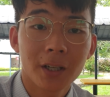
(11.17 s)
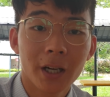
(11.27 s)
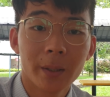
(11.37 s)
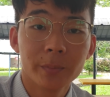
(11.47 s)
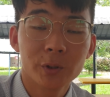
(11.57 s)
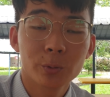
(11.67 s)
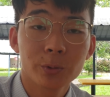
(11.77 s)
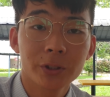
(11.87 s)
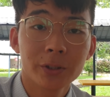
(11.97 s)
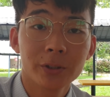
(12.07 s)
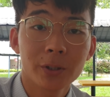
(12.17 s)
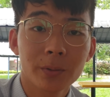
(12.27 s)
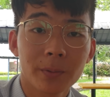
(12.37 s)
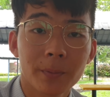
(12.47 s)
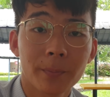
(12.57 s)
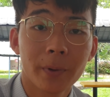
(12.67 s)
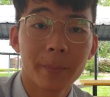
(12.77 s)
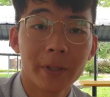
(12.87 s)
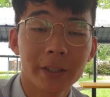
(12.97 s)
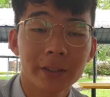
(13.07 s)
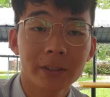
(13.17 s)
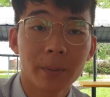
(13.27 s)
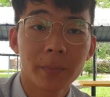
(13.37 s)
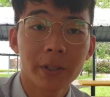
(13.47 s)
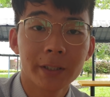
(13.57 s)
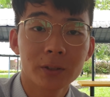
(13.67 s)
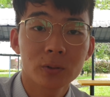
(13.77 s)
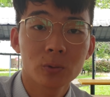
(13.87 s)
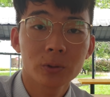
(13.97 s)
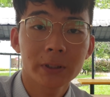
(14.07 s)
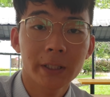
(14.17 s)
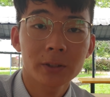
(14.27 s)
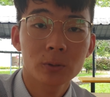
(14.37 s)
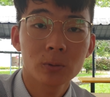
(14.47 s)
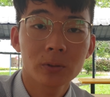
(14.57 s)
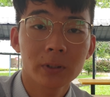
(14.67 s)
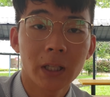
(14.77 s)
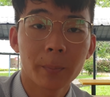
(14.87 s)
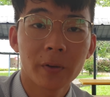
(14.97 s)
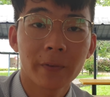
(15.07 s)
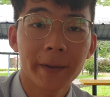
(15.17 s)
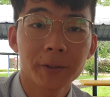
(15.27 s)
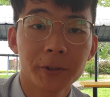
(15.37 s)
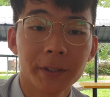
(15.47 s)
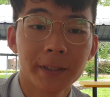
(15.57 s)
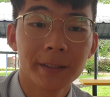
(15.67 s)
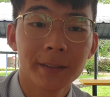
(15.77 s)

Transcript: I'm Chu Zhenrong. My matrix number is 262553.